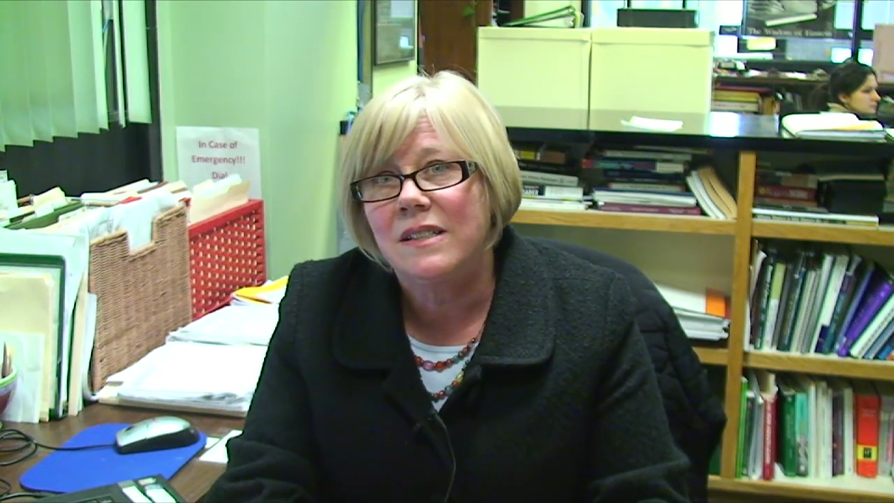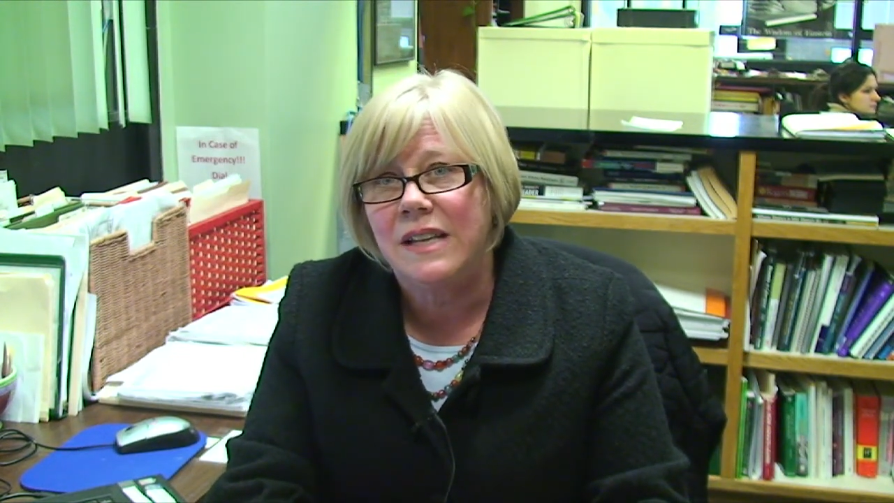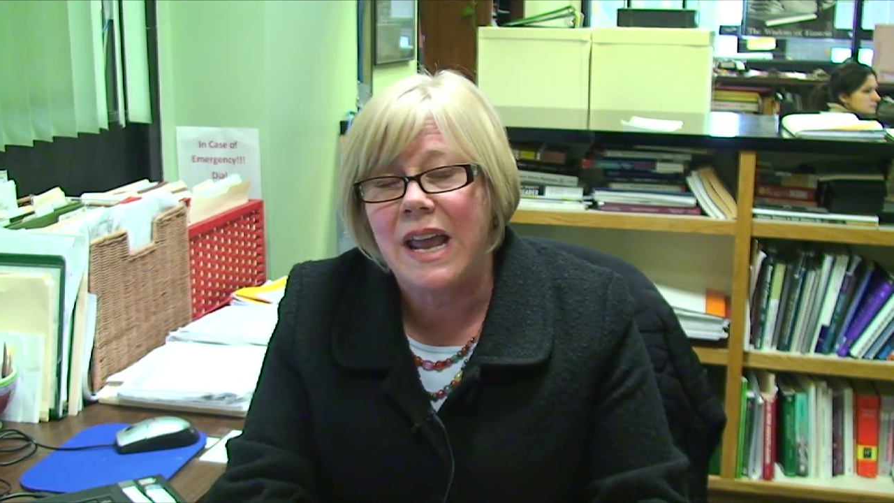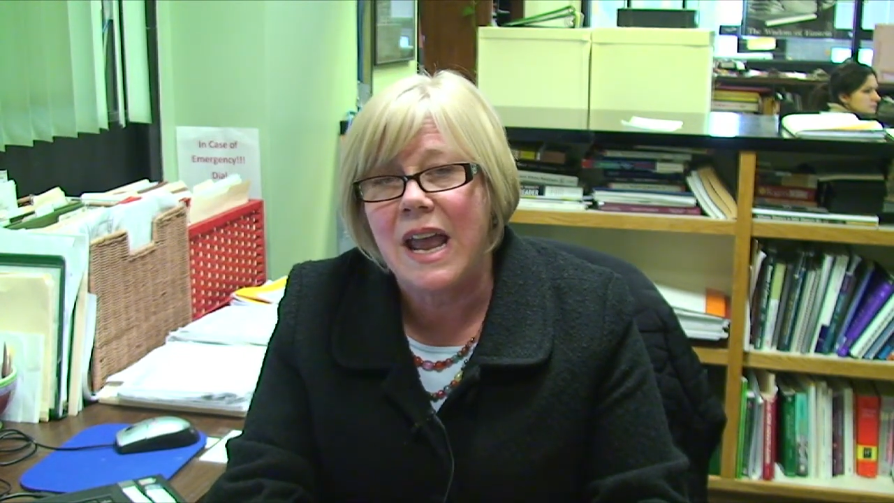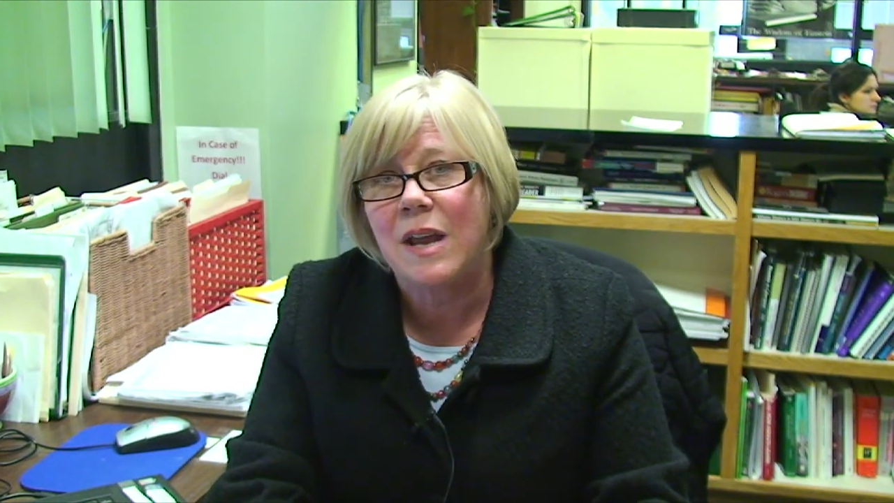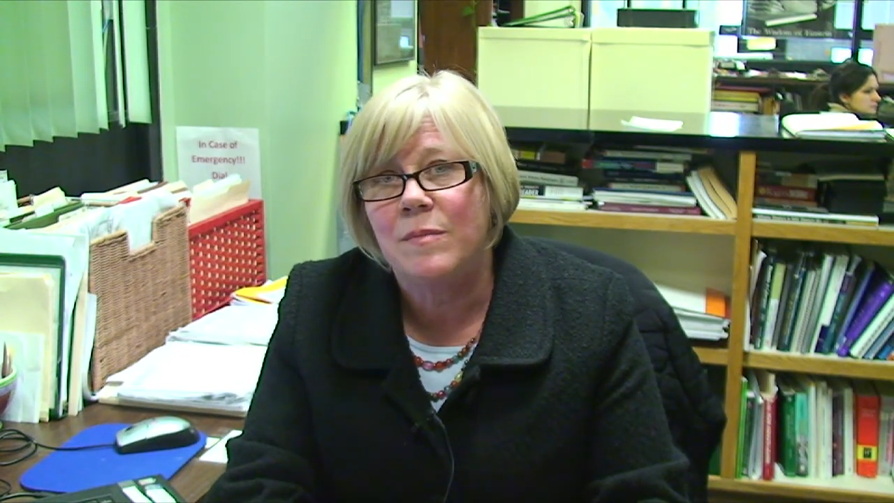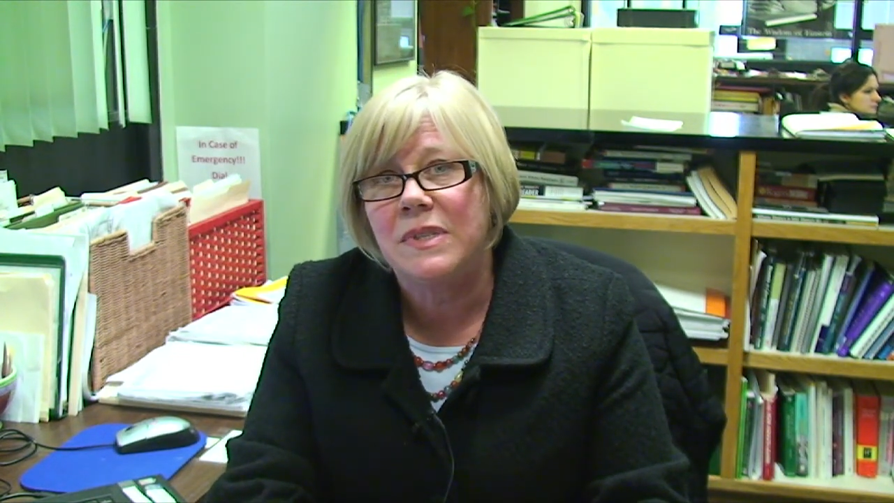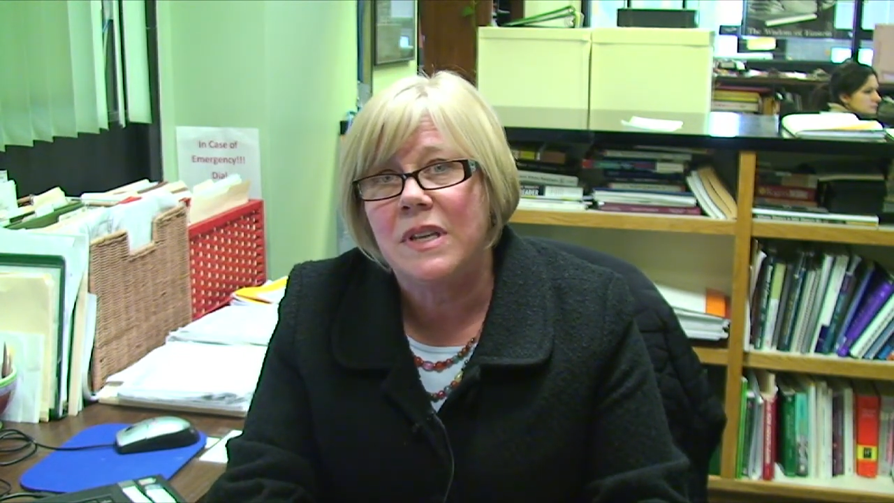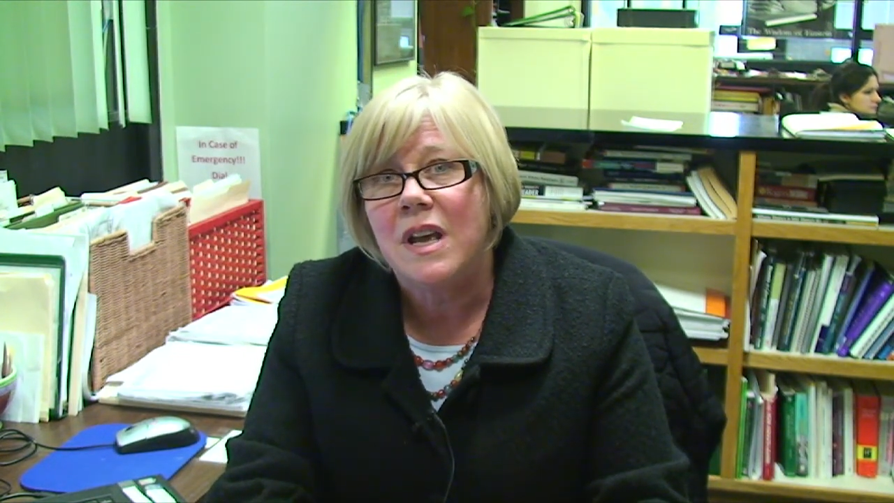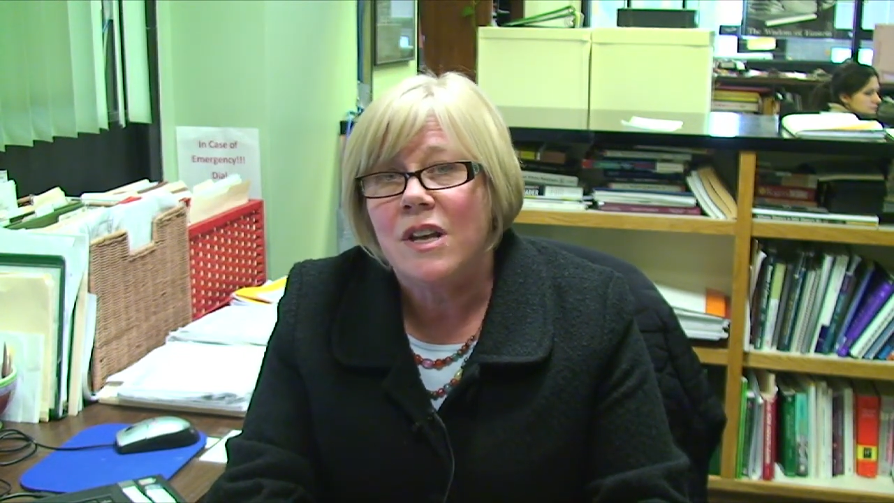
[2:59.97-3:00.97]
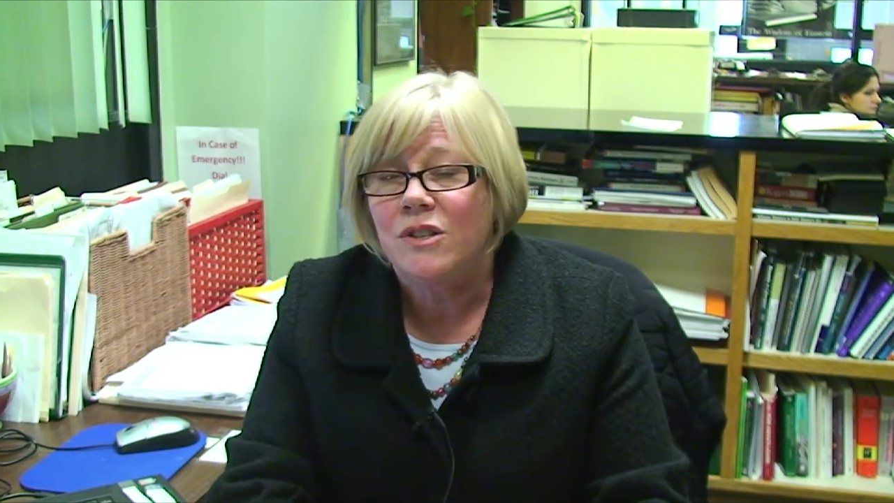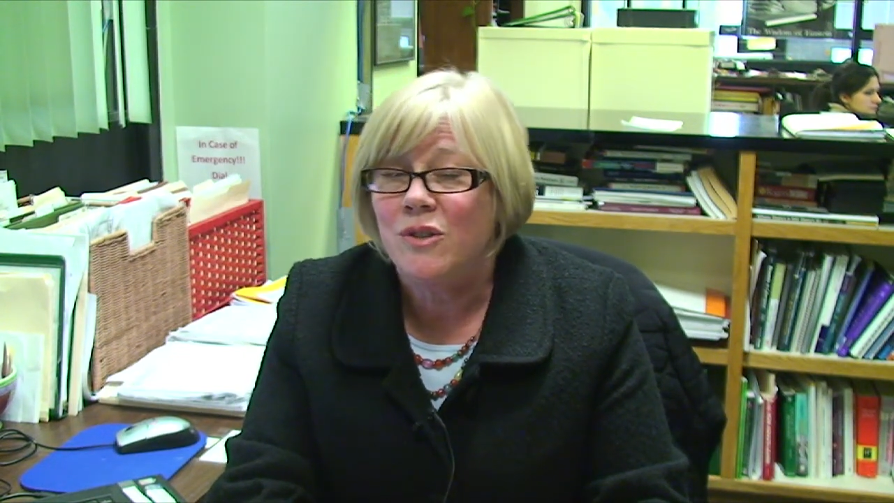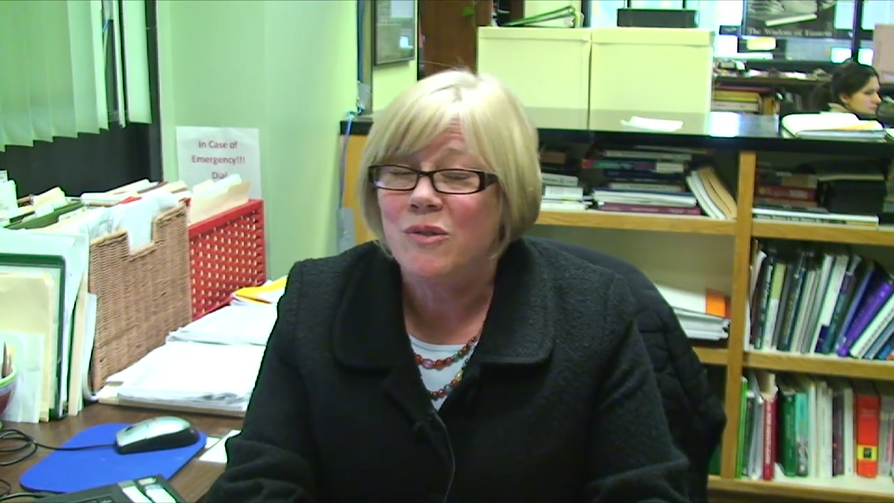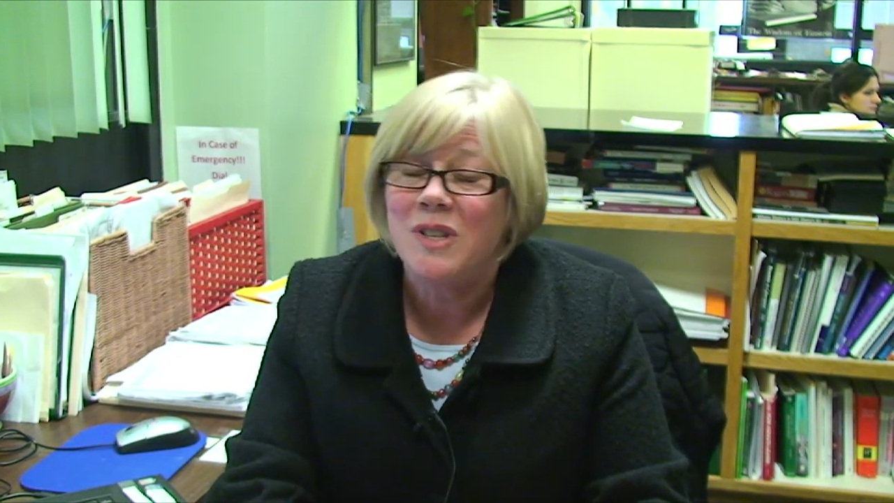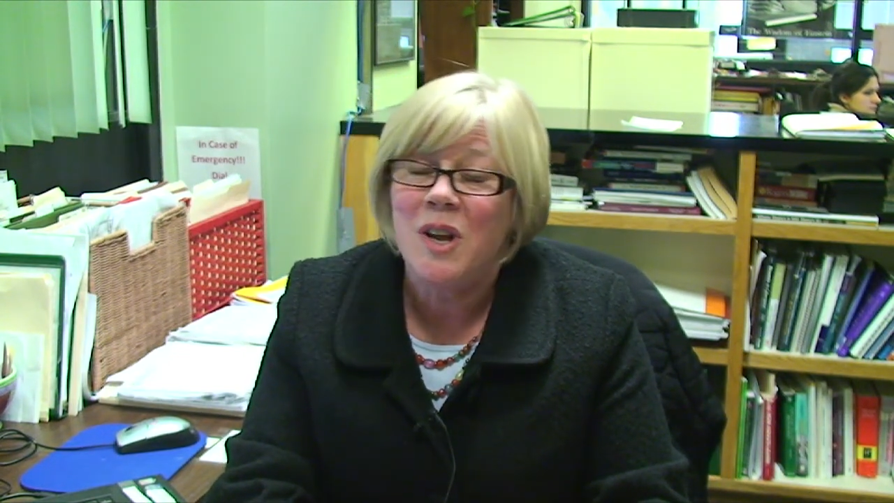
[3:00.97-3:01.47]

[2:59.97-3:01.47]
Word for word: and games. Students